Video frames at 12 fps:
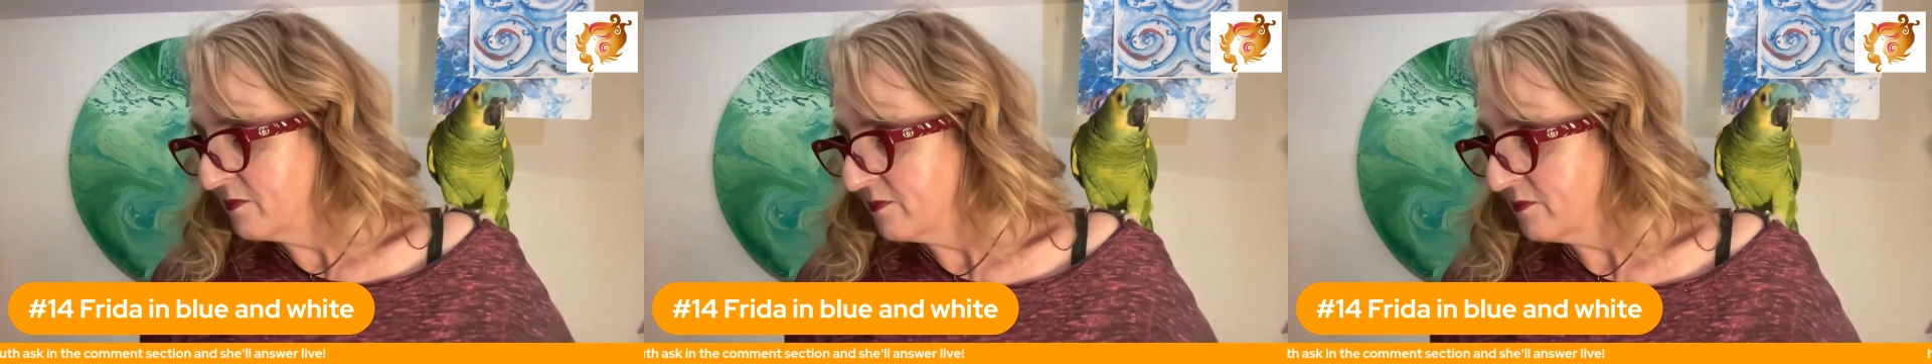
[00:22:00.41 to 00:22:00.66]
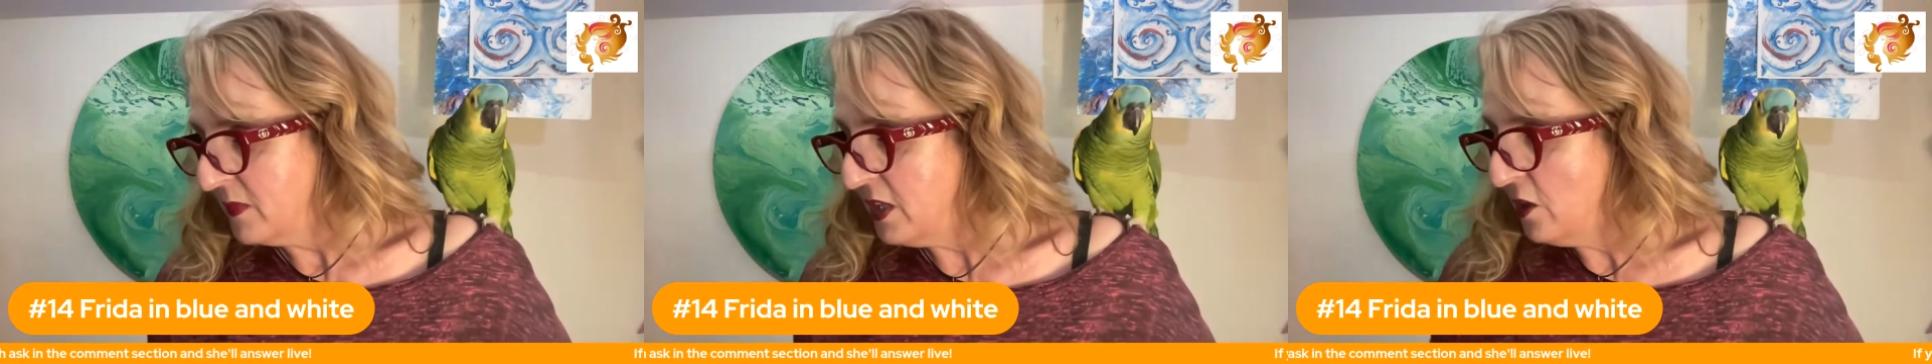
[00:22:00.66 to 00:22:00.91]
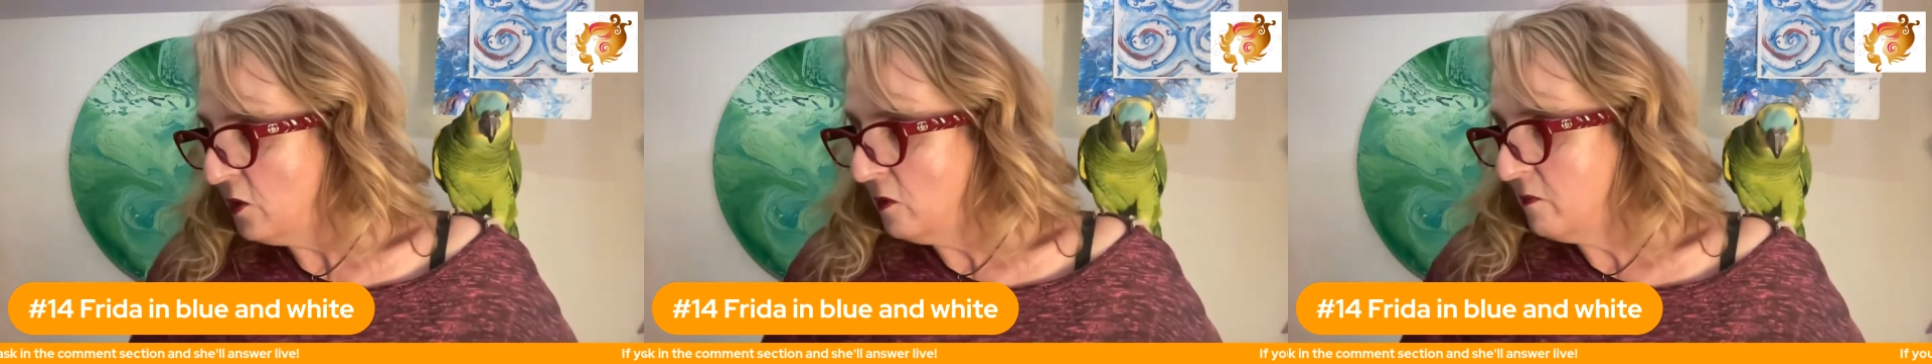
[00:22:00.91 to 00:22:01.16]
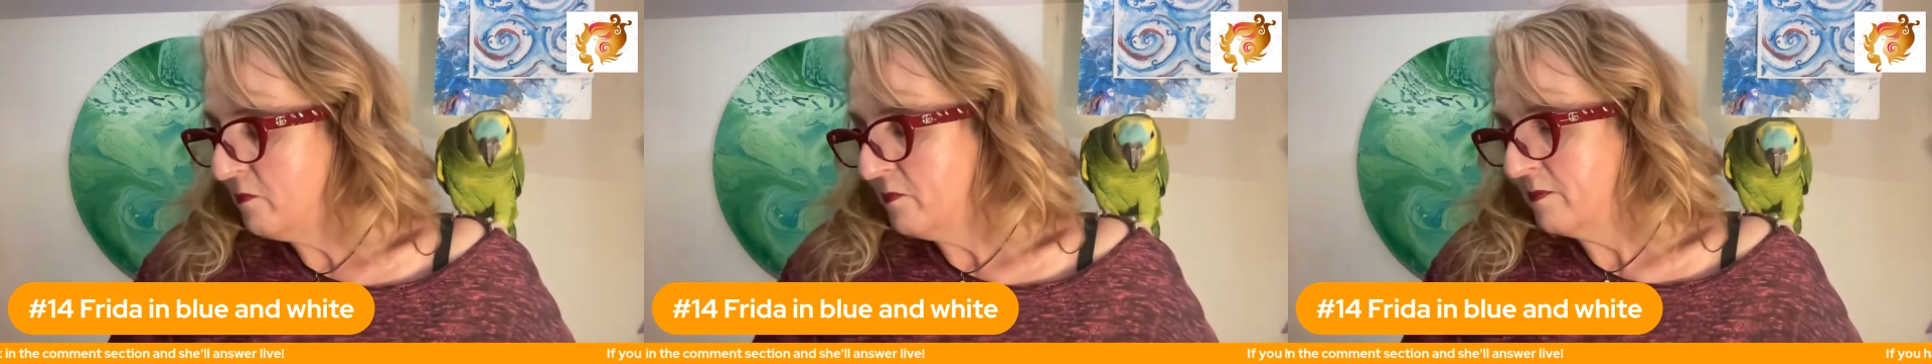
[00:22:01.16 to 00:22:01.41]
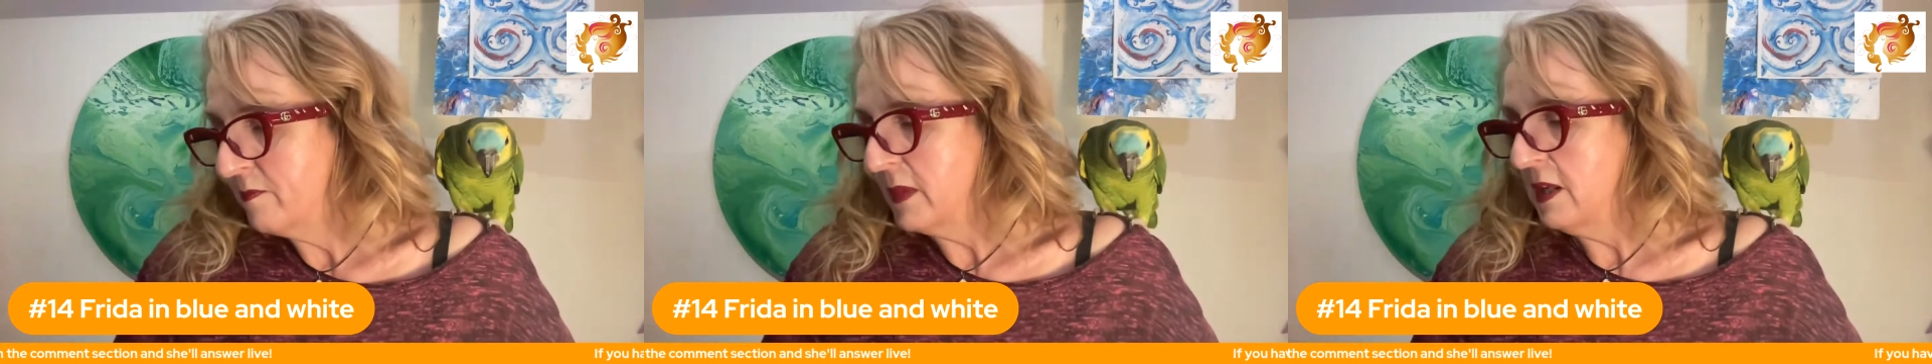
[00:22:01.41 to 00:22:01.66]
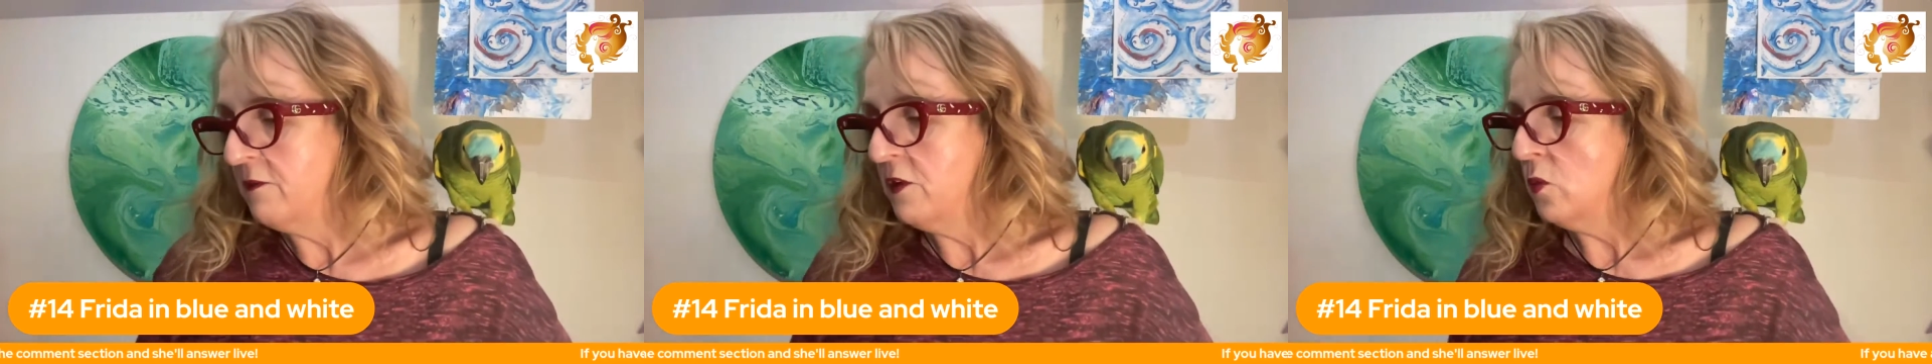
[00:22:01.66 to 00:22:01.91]

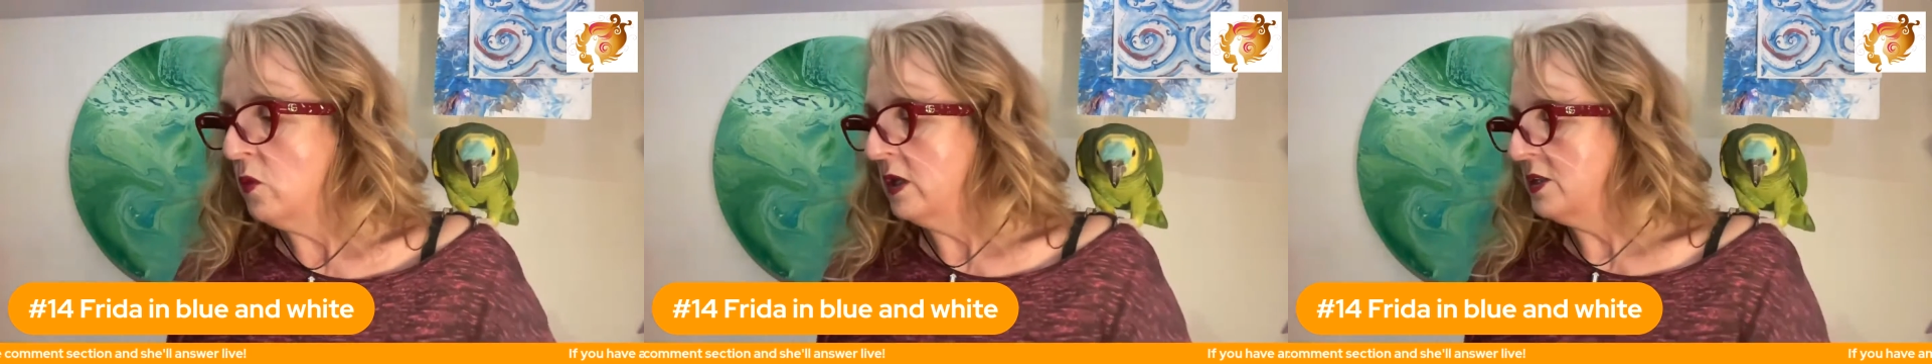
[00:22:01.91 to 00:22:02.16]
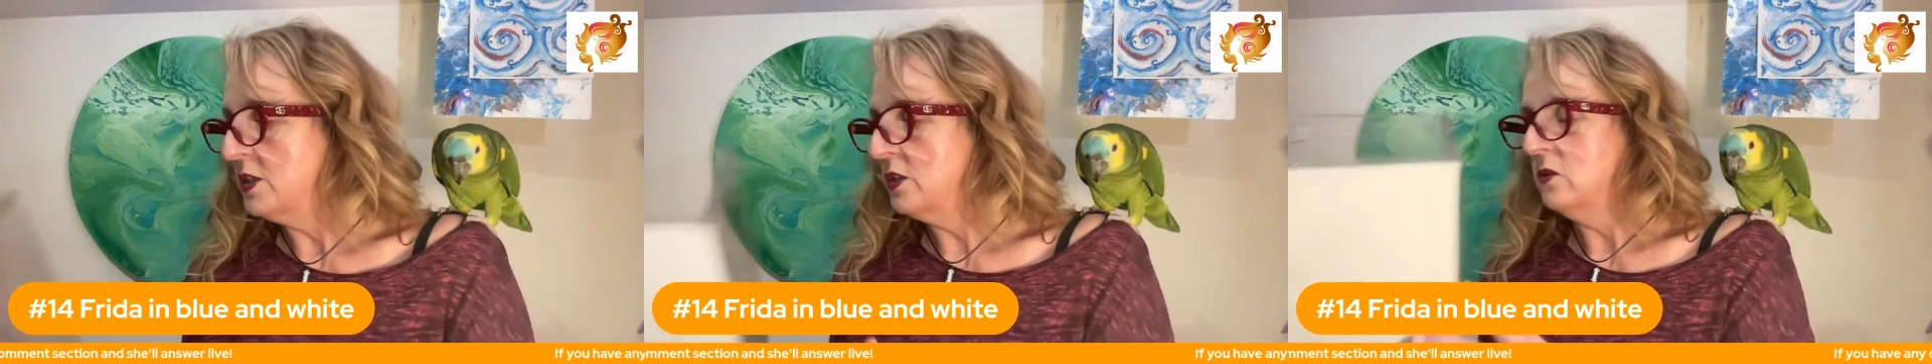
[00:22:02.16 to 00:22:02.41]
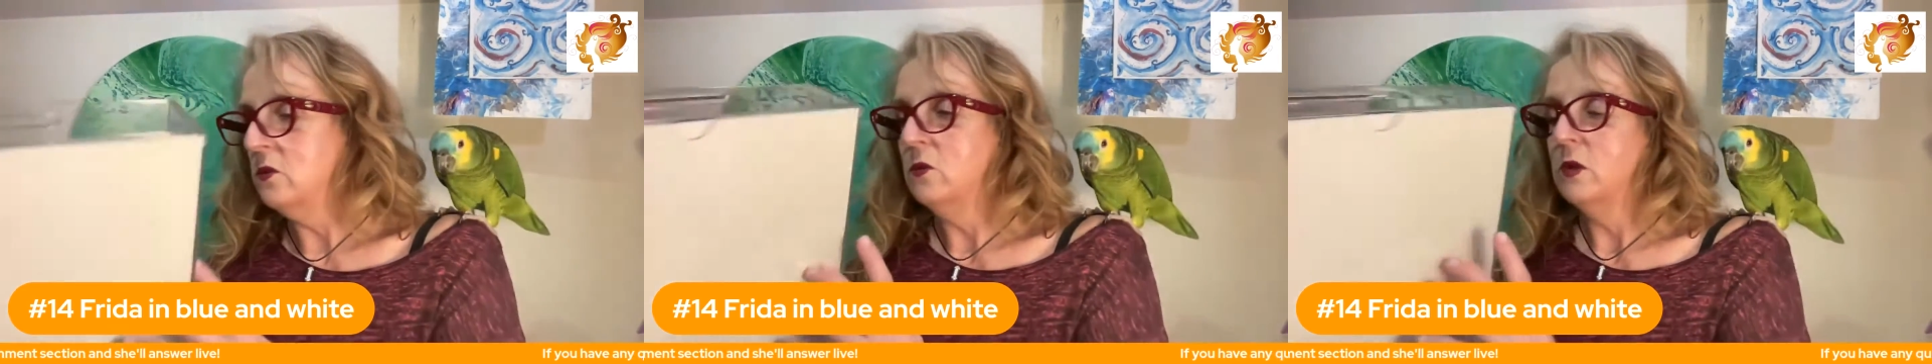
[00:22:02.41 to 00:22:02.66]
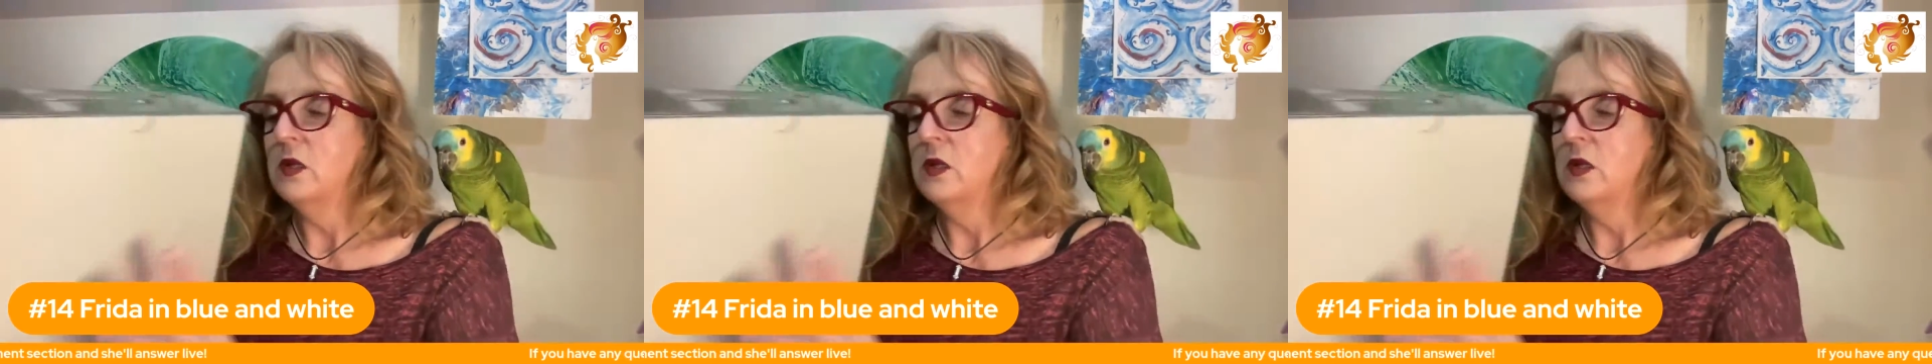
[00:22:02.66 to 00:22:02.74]
if you want to